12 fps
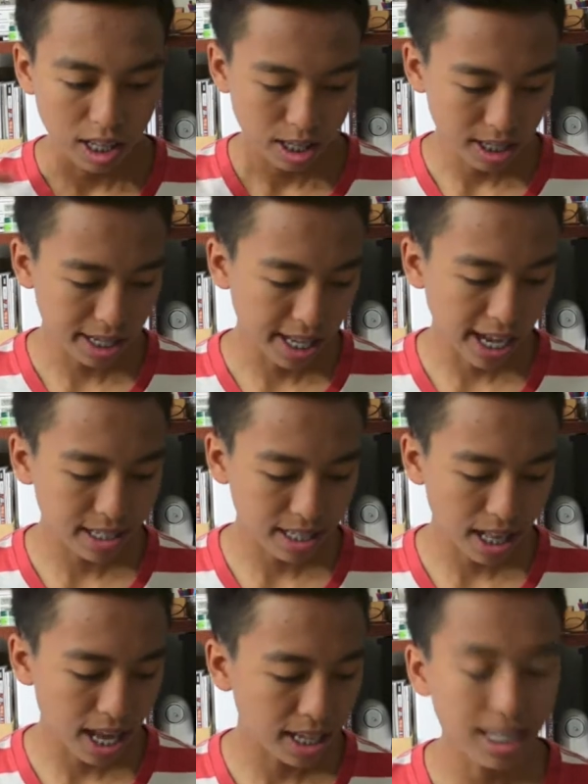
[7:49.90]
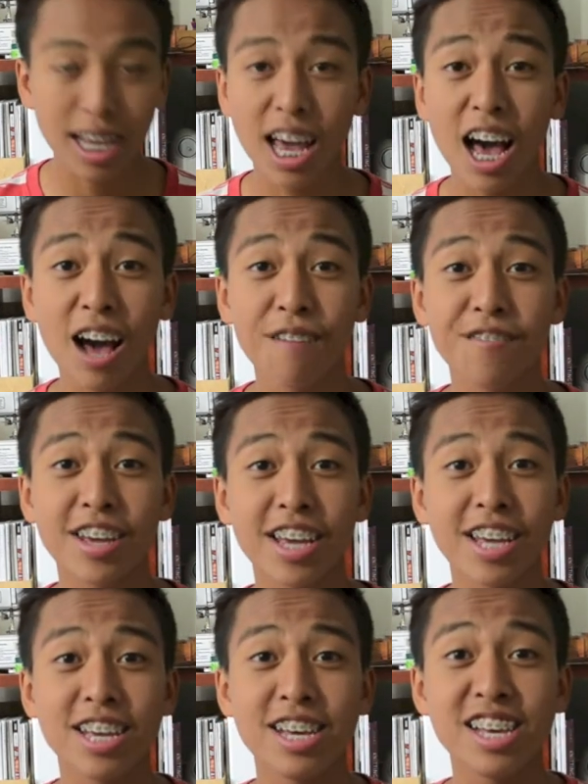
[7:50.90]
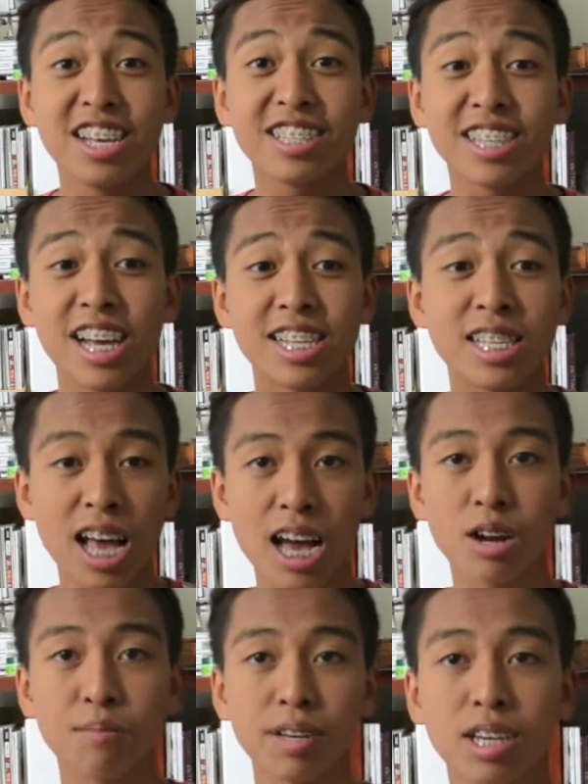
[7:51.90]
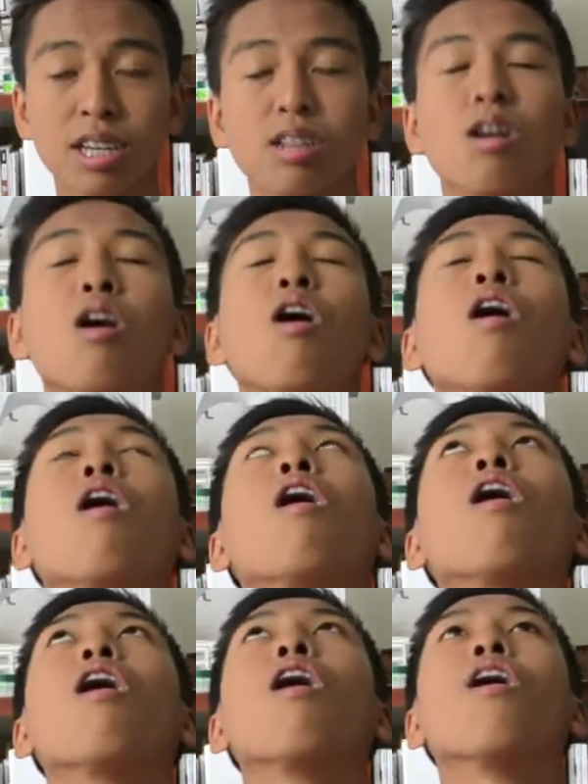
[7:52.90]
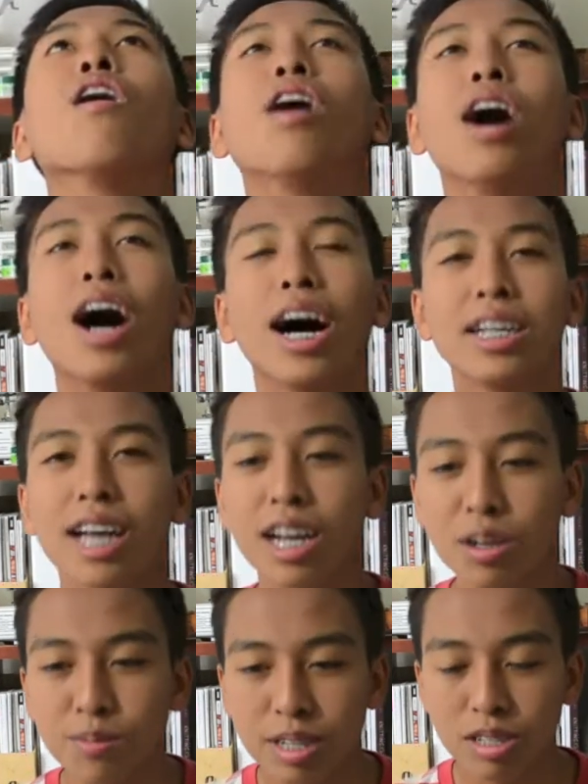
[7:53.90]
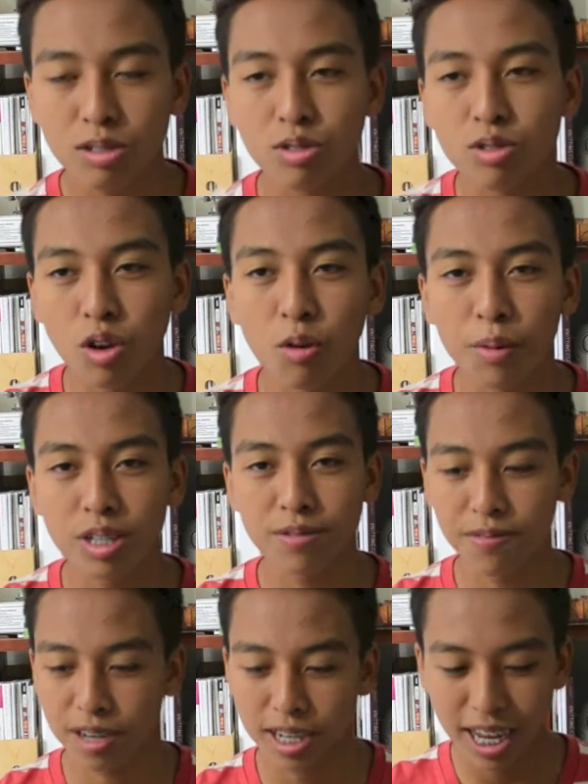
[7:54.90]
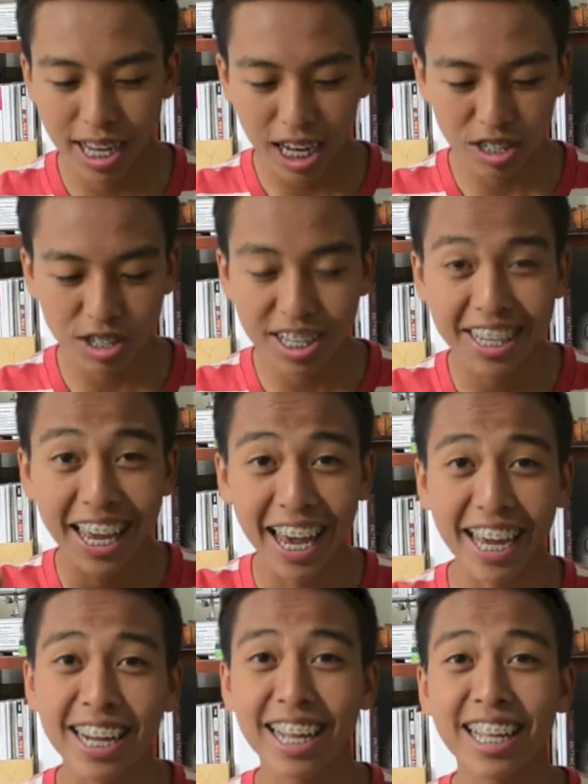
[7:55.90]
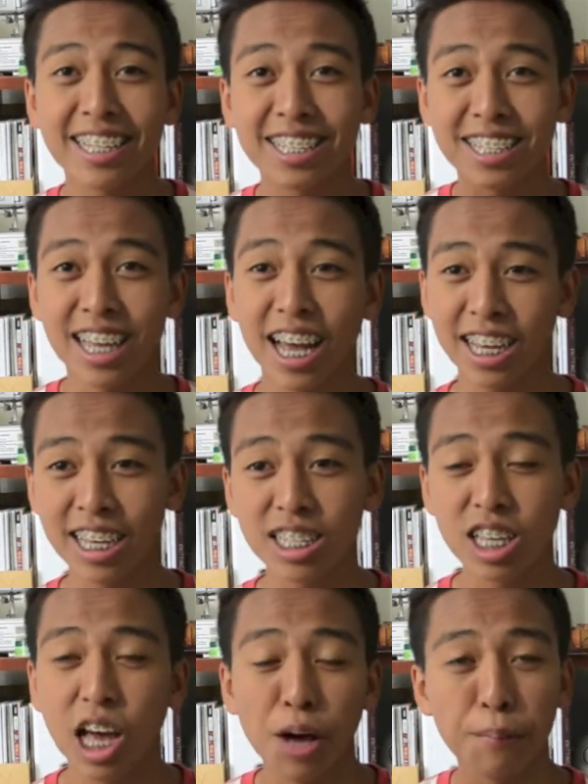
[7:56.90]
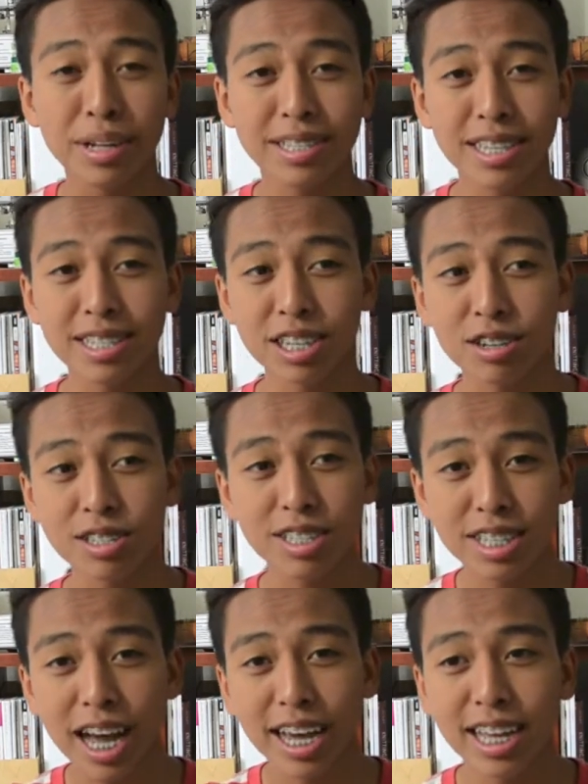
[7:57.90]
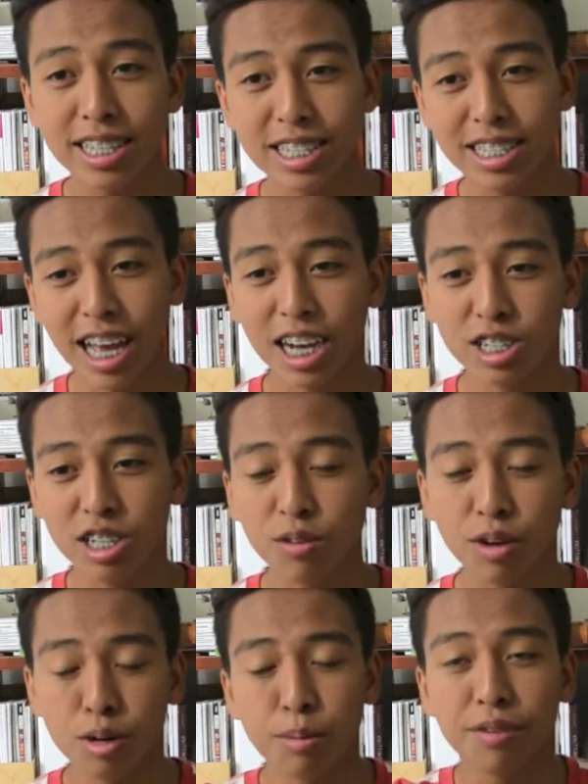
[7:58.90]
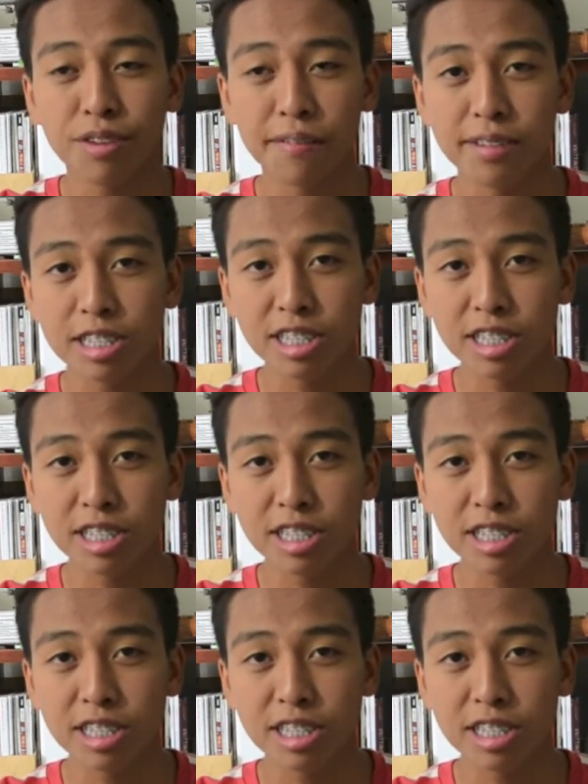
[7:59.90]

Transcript: The next class I have is anatomy. Anatomy is so much fun. I actually hated science, but this year science is actually one of my favorite